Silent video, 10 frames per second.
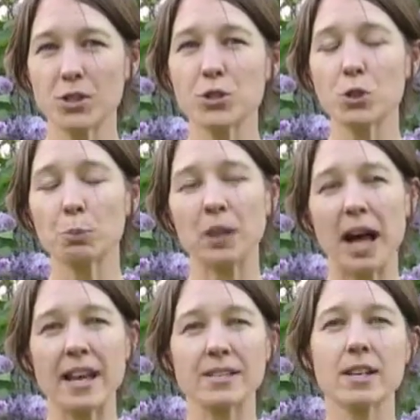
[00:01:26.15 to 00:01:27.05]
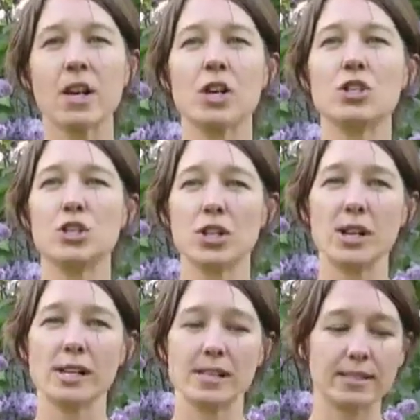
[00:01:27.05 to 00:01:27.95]
So your replies
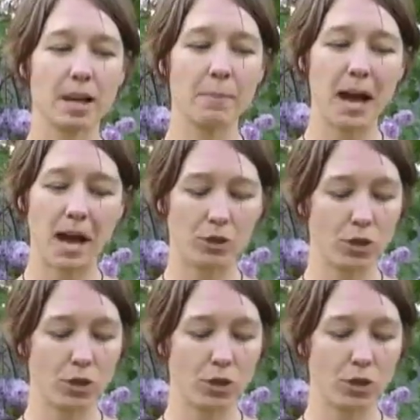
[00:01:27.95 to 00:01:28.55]
should somehow